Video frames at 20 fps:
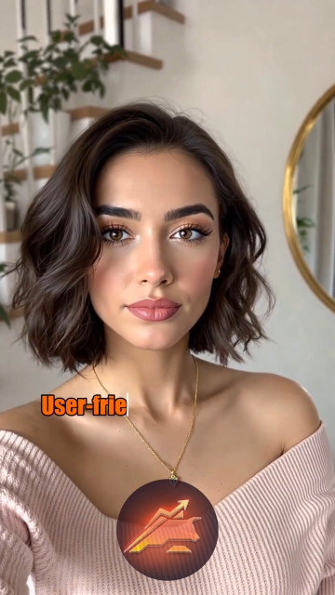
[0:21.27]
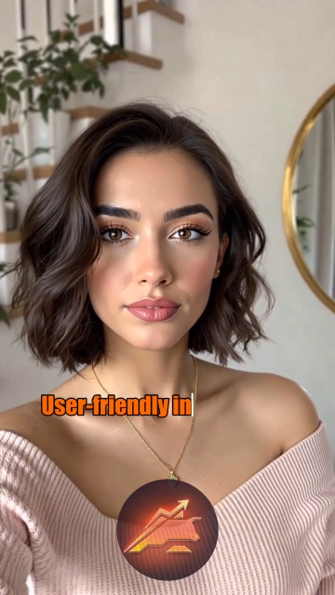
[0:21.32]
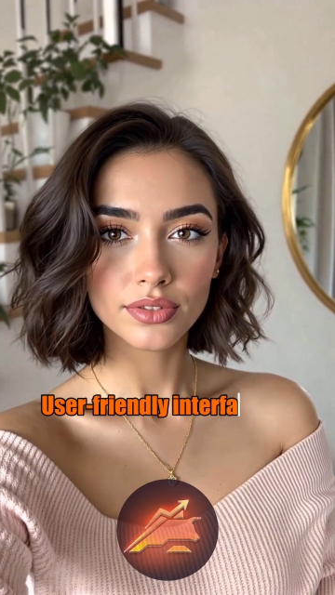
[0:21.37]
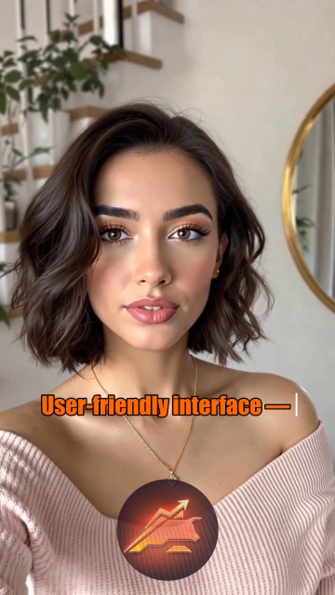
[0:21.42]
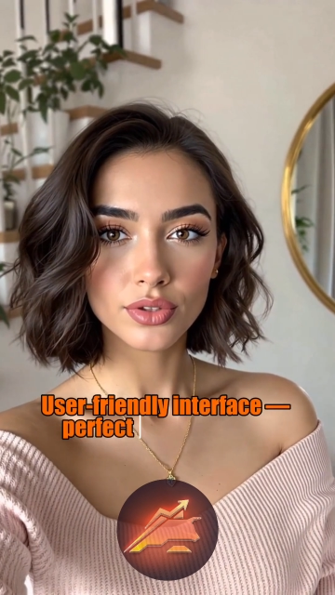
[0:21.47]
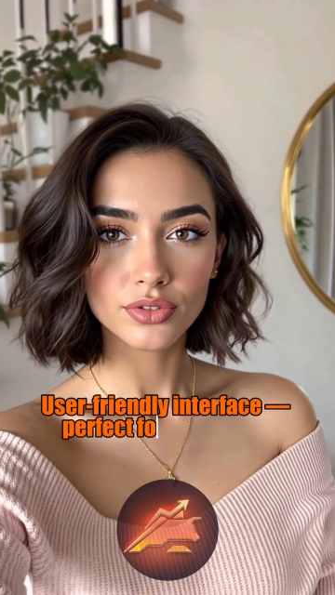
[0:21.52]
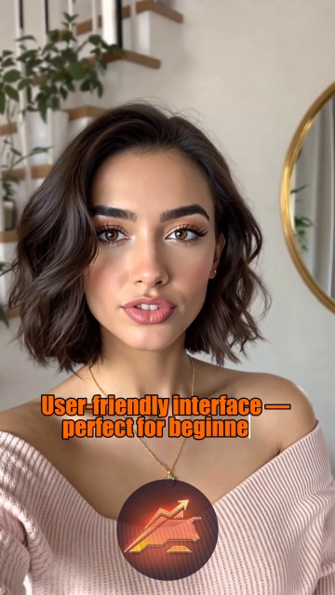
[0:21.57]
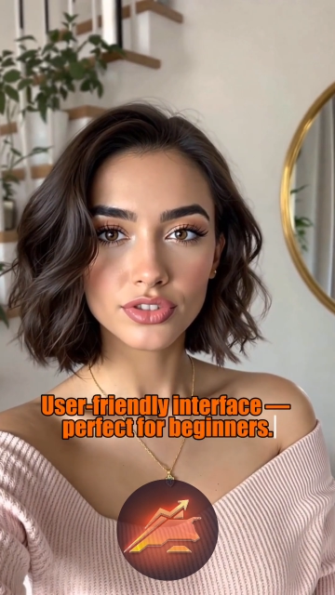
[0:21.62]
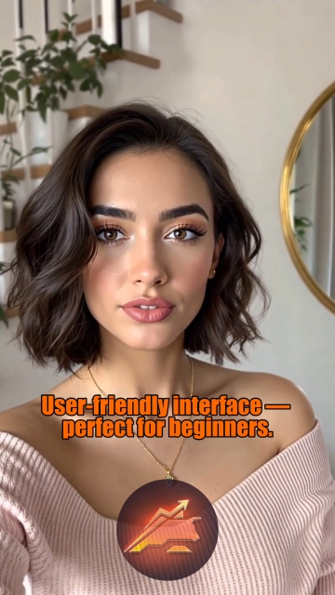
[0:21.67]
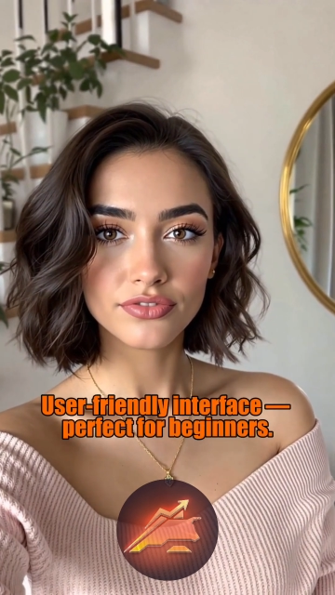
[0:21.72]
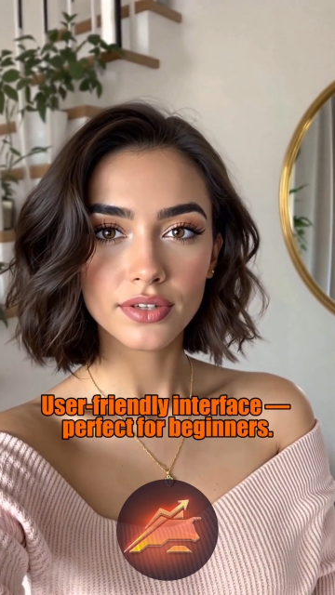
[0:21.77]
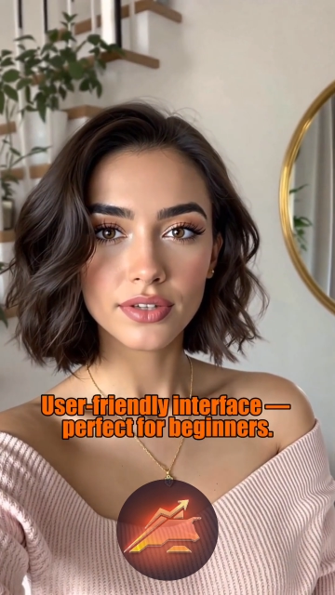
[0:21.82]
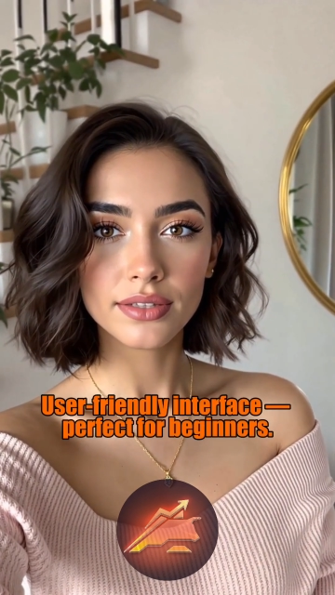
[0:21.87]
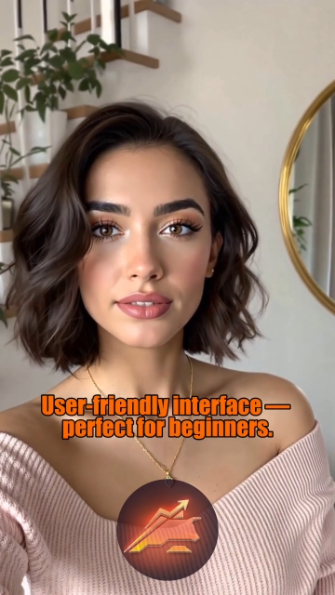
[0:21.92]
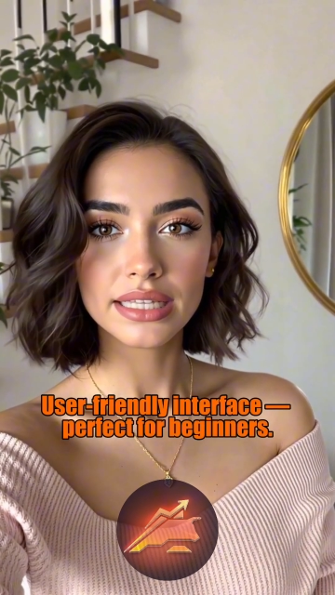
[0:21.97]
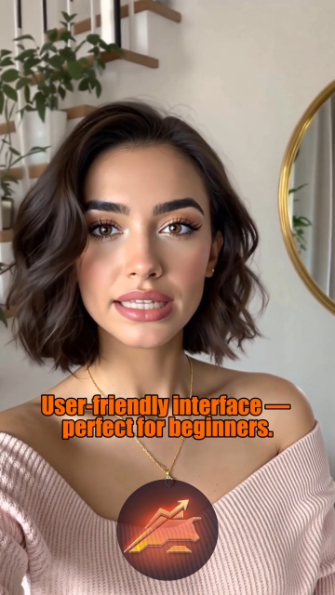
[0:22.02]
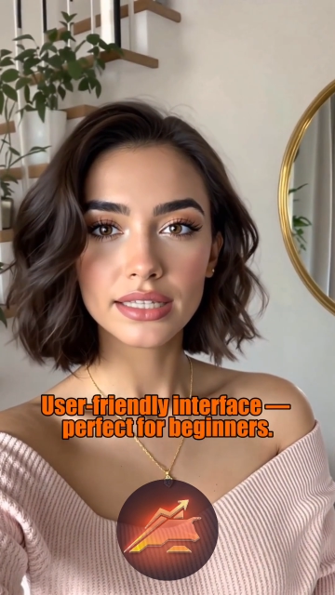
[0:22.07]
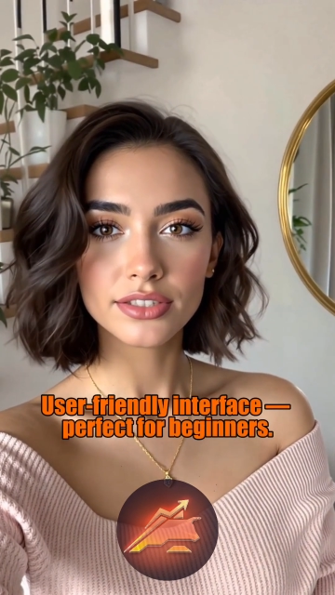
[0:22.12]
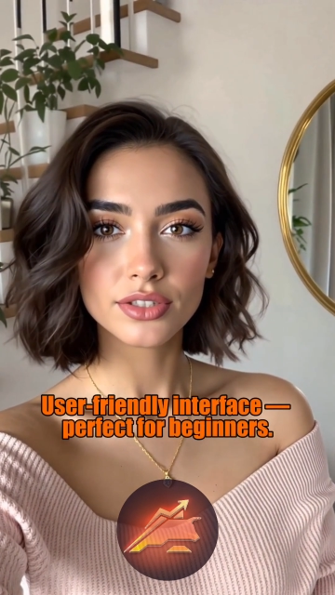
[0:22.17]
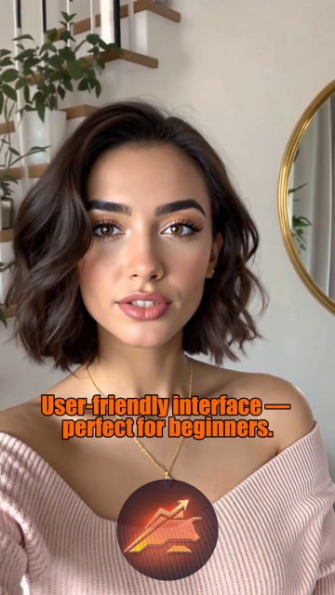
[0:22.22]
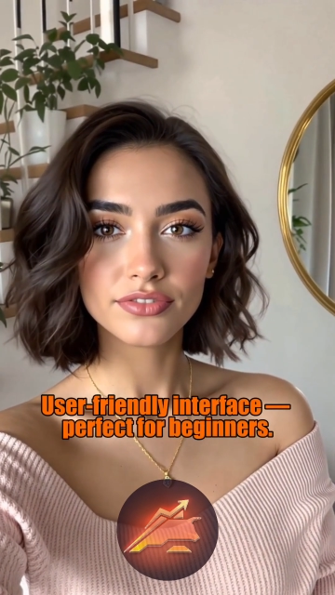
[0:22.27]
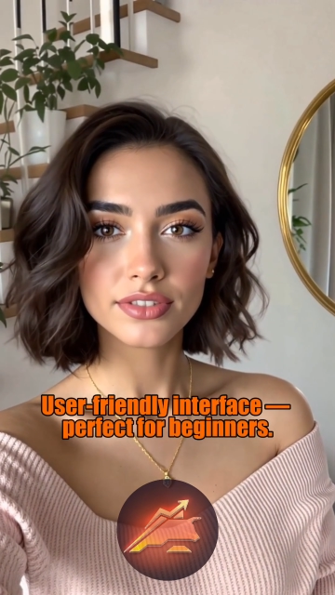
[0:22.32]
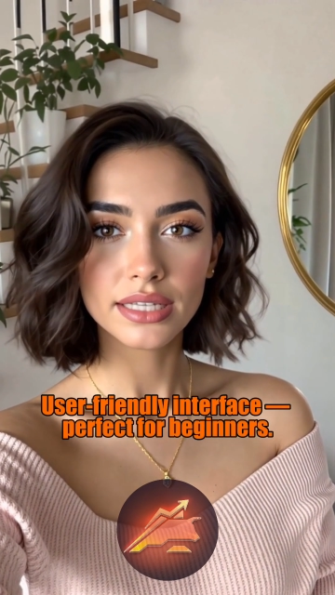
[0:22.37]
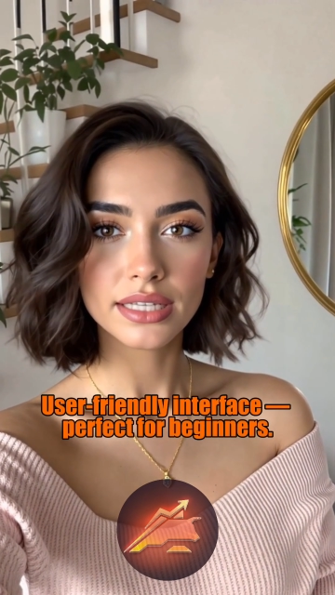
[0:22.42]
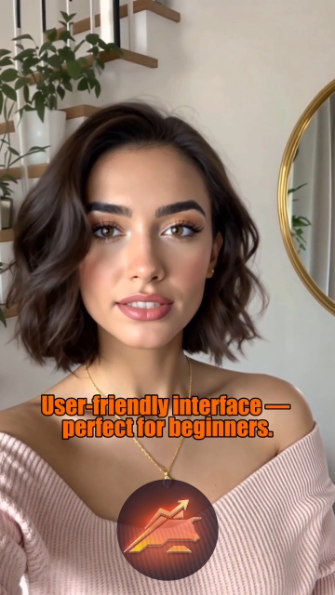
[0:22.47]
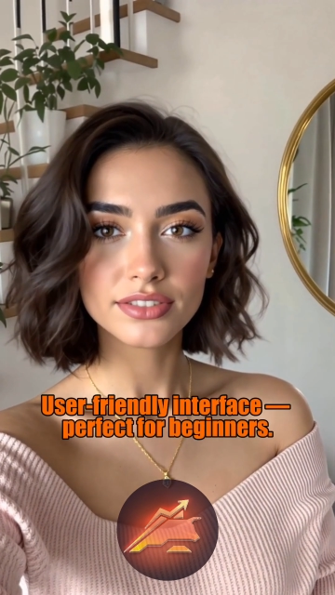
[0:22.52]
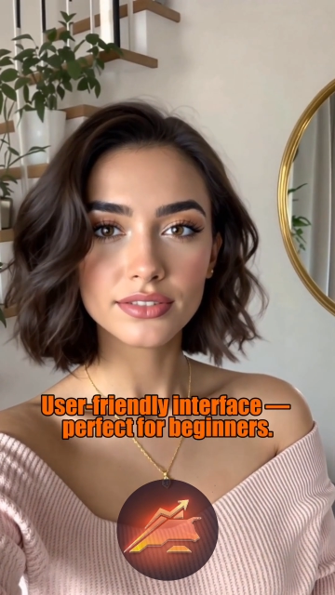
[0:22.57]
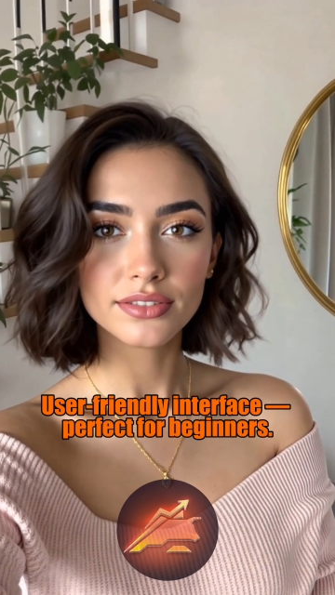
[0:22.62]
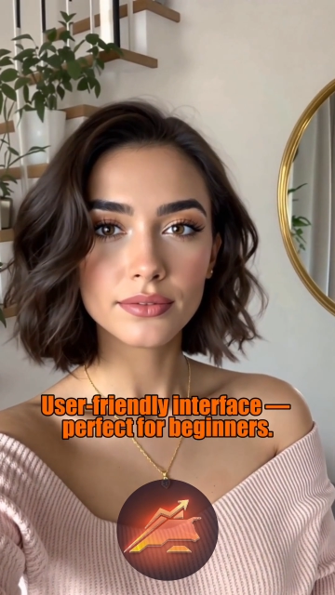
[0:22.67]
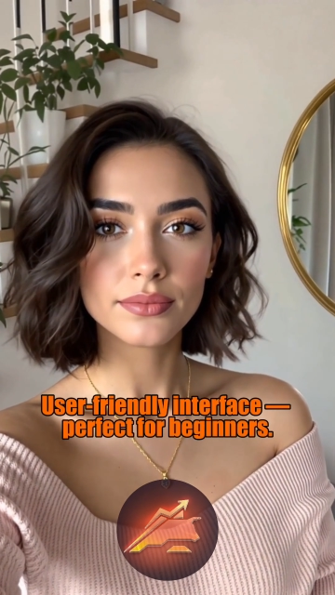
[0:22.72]
User-friendly
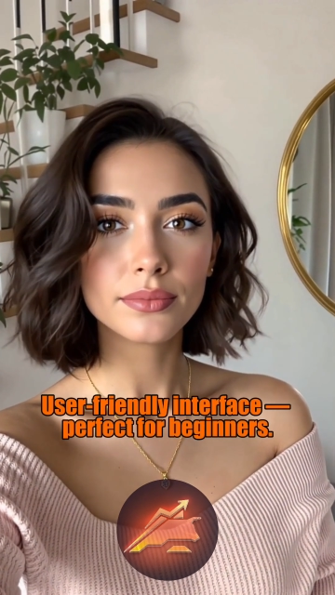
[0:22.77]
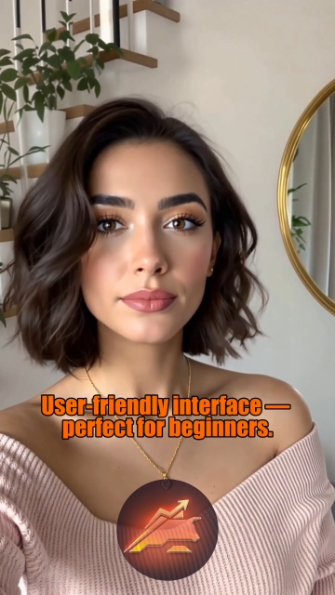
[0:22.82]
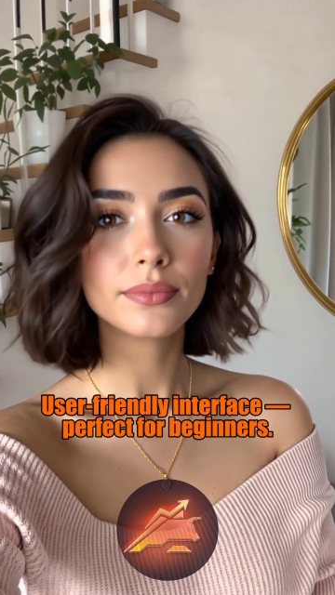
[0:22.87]
interface,